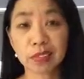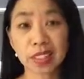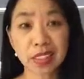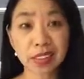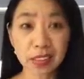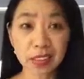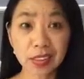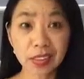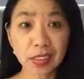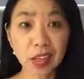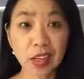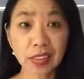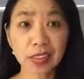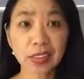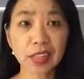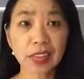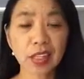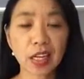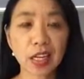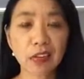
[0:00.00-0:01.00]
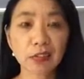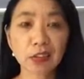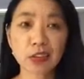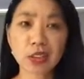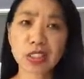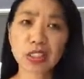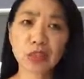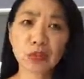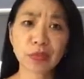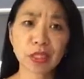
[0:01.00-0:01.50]
exercise enough,
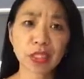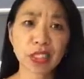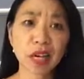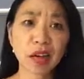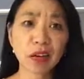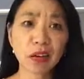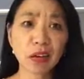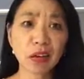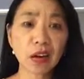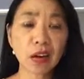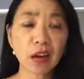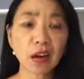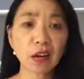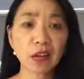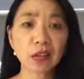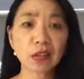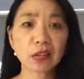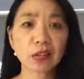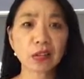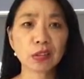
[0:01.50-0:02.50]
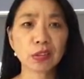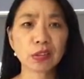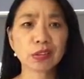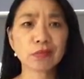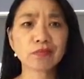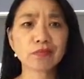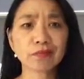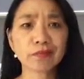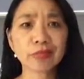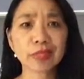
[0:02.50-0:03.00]
drink too much alcohol, or